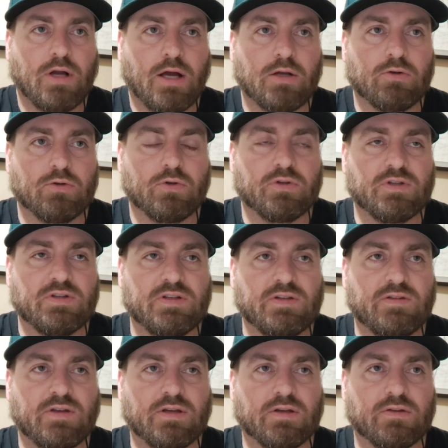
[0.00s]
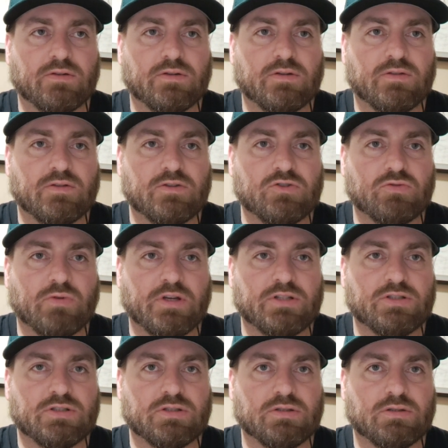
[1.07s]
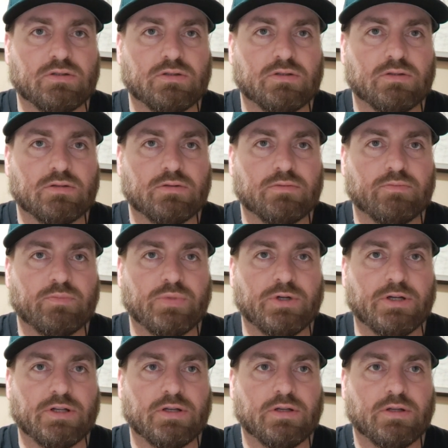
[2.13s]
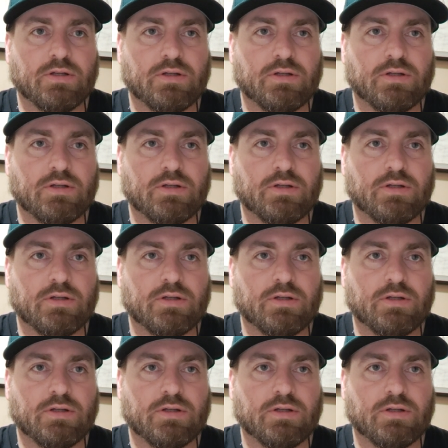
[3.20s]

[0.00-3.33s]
I don't know the details of the situation, but